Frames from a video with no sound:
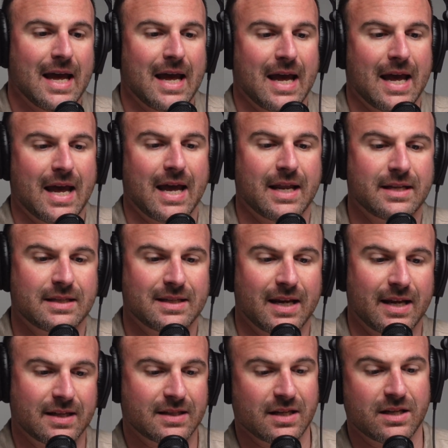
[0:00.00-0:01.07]
And
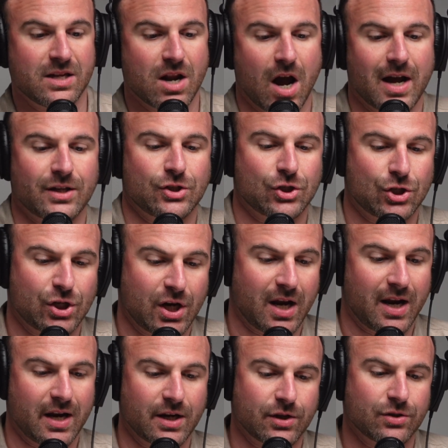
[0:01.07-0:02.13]
it did not
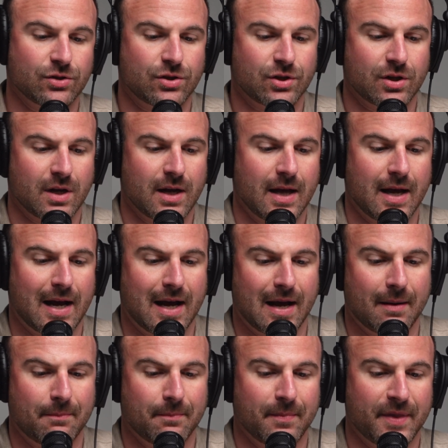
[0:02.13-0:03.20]
change
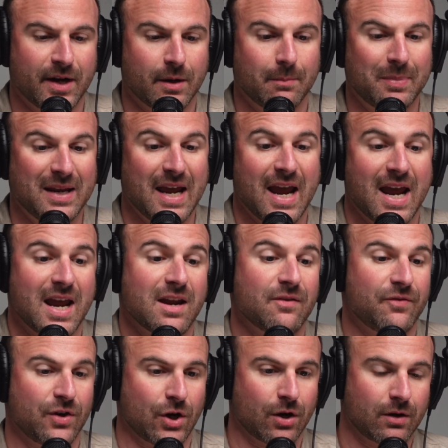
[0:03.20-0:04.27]
their
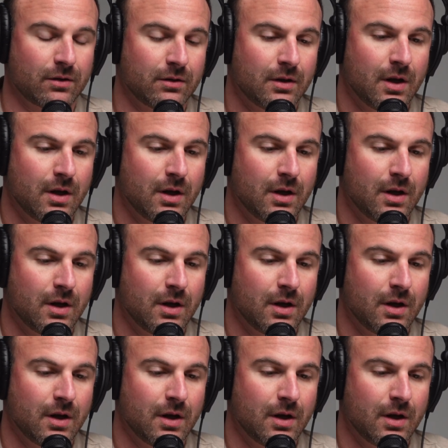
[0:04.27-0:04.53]
behavior.